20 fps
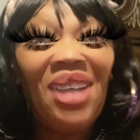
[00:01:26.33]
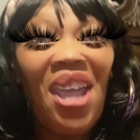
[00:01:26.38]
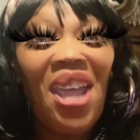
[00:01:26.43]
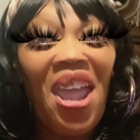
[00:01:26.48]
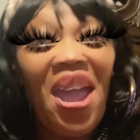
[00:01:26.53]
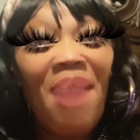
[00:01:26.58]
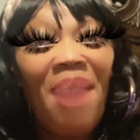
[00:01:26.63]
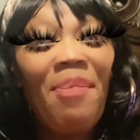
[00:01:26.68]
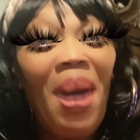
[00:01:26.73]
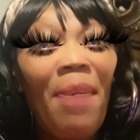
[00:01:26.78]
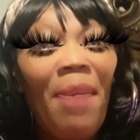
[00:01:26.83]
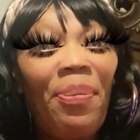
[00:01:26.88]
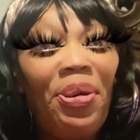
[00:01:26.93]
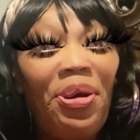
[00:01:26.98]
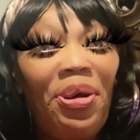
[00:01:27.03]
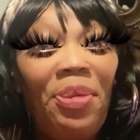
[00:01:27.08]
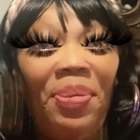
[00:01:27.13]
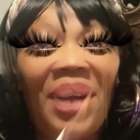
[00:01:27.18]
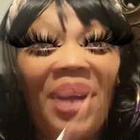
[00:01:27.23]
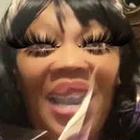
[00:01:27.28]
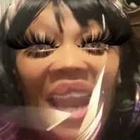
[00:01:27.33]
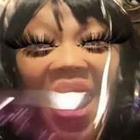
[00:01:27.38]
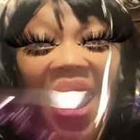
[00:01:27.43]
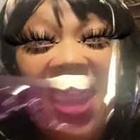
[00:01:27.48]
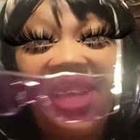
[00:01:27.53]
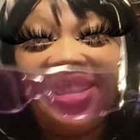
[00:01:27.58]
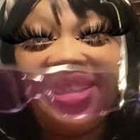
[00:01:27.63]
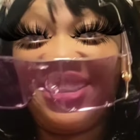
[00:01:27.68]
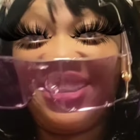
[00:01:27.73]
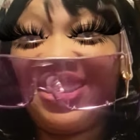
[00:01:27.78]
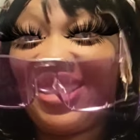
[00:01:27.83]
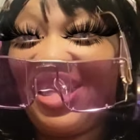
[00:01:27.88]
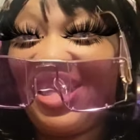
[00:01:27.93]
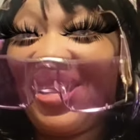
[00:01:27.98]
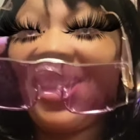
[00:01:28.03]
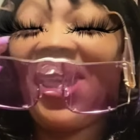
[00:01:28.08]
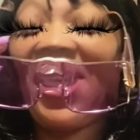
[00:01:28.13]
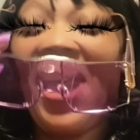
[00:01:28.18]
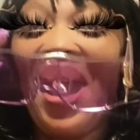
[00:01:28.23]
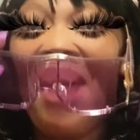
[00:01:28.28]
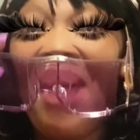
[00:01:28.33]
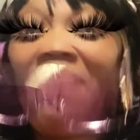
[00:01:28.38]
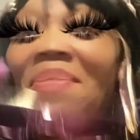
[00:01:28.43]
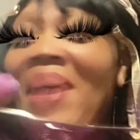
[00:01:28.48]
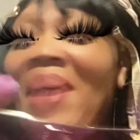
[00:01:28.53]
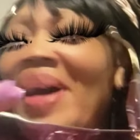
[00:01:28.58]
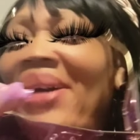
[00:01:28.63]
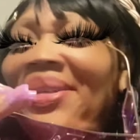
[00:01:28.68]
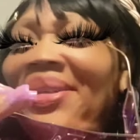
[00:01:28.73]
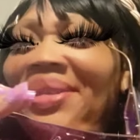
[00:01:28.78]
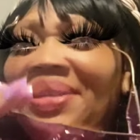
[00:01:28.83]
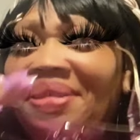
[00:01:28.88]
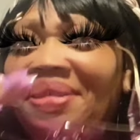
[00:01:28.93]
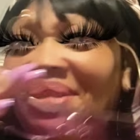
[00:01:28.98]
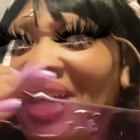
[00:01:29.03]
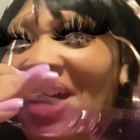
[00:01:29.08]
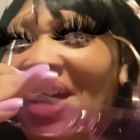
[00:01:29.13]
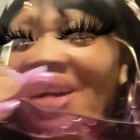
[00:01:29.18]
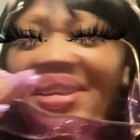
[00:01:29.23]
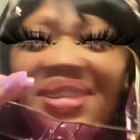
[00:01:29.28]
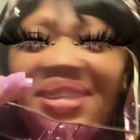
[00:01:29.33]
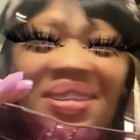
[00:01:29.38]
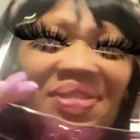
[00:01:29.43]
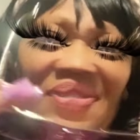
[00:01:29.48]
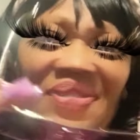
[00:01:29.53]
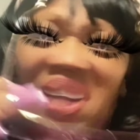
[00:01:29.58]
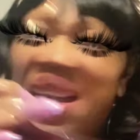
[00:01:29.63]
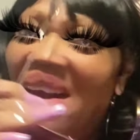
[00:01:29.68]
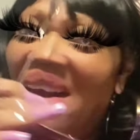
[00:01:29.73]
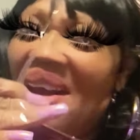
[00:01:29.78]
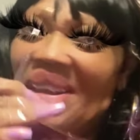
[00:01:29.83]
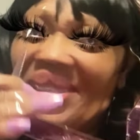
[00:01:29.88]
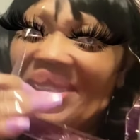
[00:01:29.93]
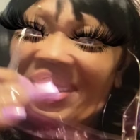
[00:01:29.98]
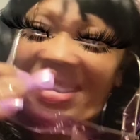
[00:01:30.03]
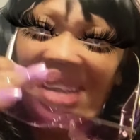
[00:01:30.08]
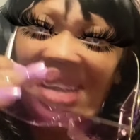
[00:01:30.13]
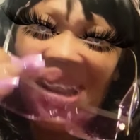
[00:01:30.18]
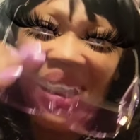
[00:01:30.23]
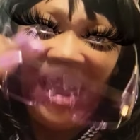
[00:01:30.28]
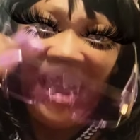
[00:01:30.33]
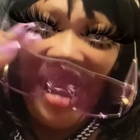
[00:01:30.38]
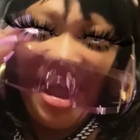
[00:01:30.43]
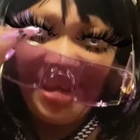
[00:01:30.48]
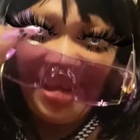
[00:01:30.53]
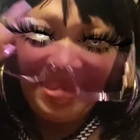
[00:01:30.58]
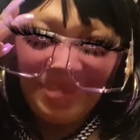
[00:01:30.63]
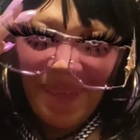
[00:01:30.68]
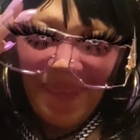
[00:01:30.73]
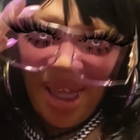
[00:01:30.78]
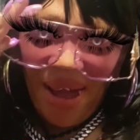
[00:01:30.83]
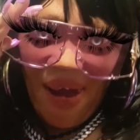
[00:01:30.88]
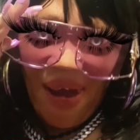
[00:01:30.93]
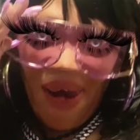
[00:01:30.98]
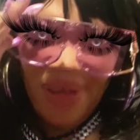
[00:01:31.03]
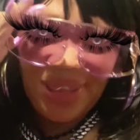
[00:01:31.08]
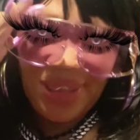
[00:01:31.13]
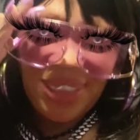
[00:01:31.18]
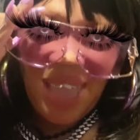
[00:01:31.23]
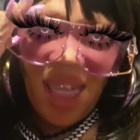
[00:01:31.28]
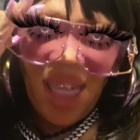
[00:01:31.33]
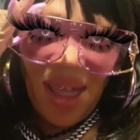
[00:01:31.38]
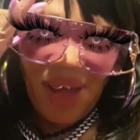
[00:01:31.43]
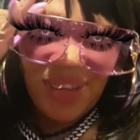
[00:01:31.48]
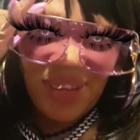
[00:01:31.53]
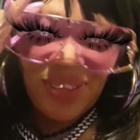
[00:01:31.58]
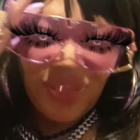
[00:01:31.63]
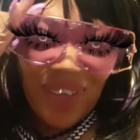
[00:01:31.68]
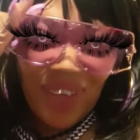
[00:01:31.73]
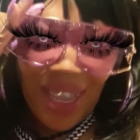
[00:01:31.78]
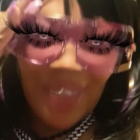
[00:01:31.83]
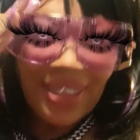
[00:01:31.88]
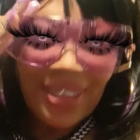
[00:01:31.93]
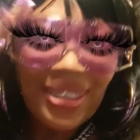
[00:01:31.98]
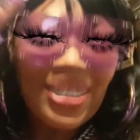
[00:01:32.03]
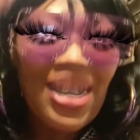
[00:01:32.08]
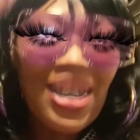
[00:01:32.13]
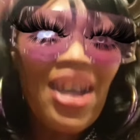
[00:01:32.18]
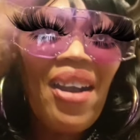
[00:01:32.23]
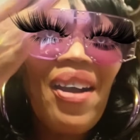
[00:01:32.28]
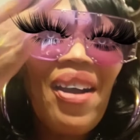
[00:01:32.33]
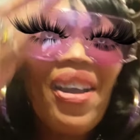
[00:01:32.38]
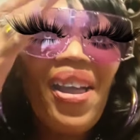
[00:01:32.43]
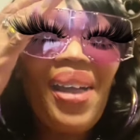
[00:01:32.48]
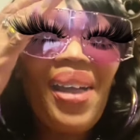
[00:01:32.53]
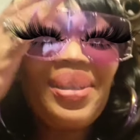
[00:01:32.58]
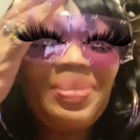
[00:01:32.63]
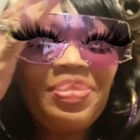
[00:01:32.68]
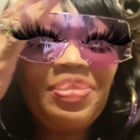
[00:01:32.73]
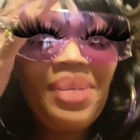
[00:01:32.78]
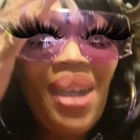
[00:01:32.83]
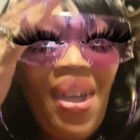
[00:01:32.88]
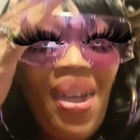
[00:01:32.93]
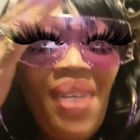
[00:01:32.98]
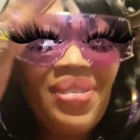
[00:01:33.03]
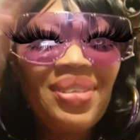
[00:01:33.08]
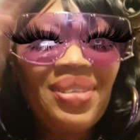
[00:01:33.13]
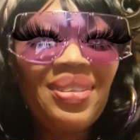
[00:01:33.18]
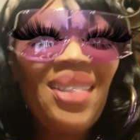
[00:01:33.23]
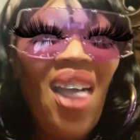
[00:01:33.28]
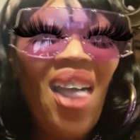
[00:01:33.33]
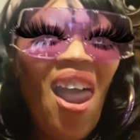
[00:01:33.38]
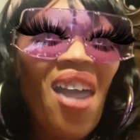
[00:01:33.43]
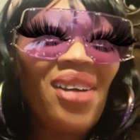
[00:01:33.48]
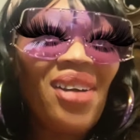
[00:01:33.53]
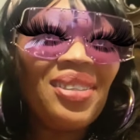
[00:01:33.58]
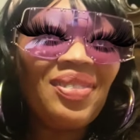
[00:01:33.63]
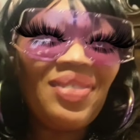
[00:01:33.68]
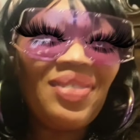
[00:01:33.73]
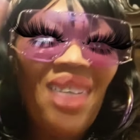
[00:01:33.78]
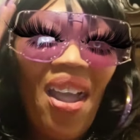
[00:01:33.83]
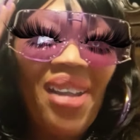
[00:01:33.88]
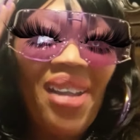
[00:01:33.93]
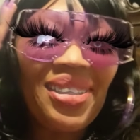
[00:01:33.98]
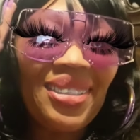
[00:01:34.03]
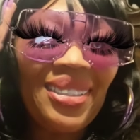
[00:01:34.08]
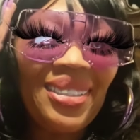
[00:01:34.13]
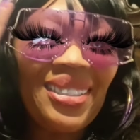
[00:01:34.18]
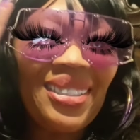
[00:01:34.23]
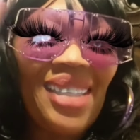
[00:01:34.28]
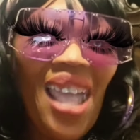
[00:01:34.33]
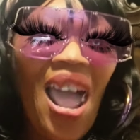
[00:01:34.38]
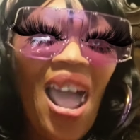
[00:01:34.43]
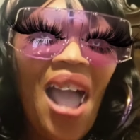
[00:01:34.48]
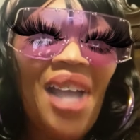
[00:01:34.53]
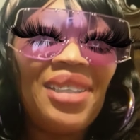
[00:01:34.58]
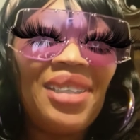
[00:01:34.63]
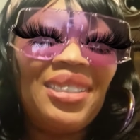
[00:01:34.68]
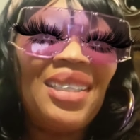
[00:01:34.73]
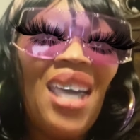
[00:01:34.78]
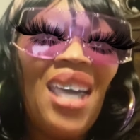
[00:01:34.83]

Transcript: And my purple glasses. Come on over. Come on over. Come on over. Yeah.